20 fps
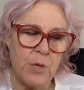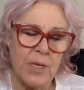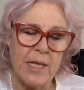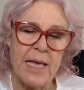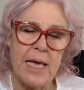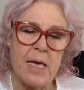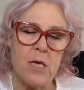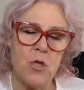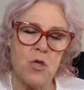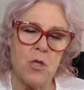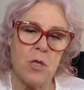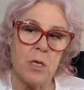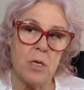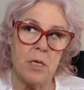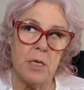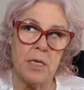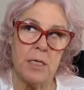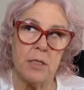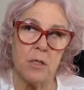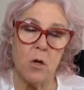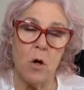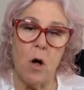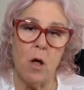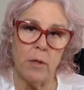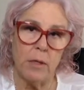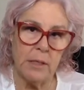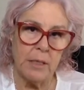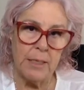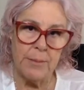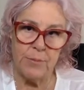intuition is
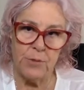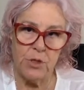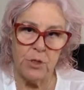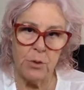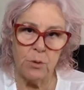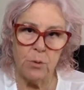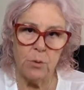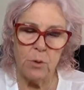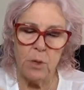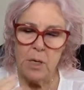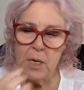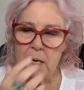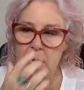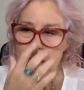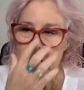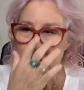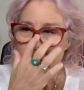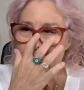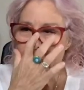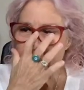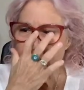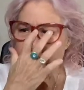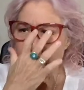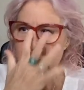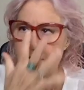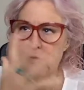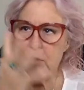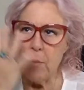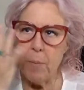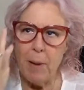calling to. They
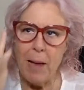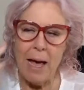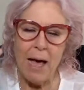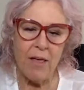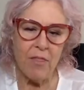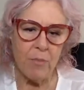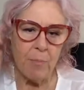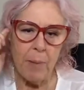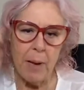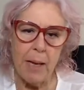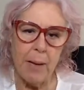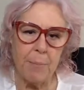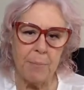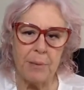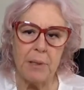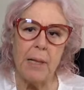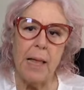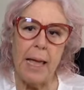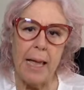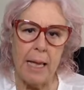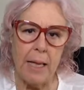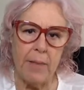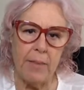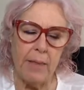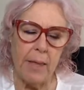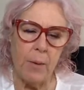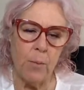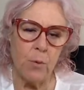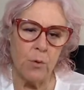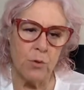live their path by a plan
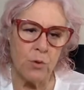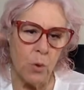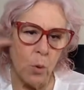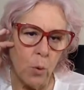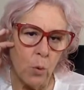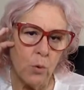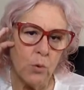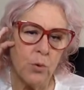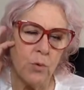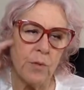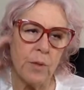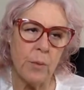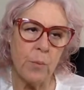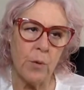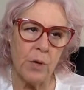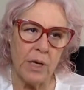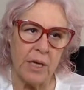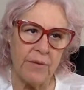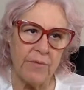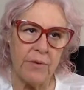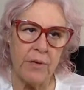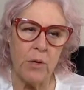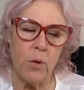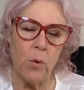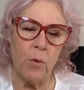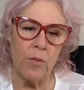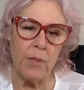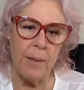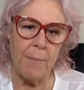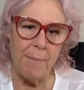they were told, or they were given,
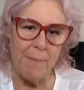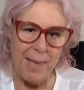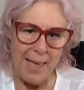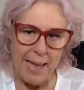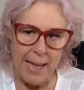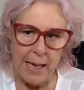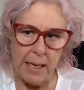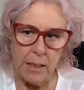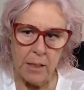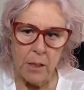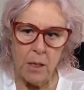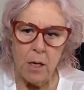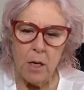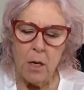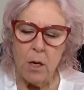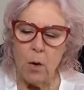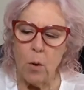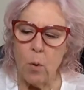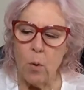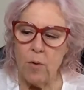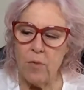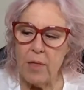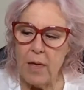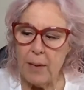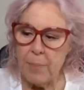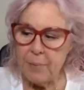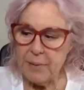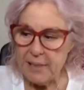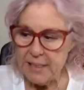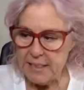or they made, or
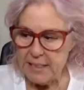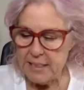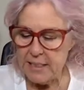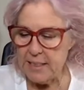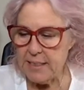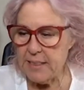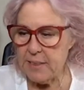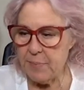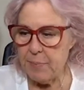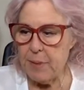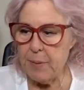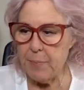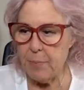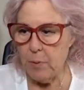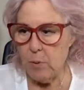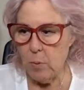that pleases the people.